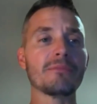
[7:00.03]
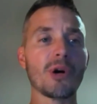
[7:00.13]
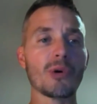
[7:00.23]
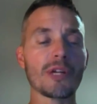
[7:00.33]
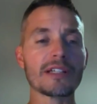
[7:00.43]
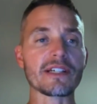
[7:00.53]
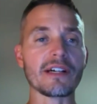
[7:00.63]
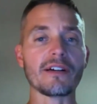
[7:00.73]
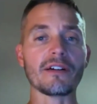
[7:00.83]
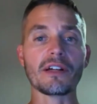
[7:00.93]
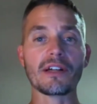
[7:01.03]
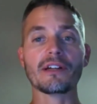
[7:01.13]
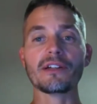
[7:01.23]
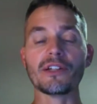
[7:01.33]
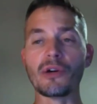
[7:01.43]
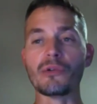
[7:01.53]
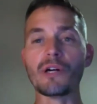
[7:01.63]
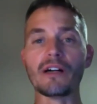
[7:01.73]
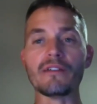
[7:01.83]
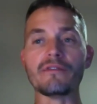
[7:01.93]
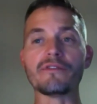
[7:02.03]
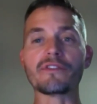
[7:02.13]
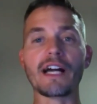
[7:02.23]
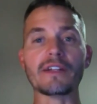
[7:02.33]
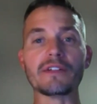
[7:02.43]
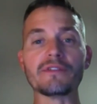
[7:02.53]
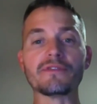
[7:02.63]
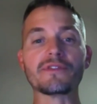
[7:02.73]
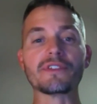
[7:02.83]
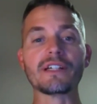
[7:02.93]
big component of kind of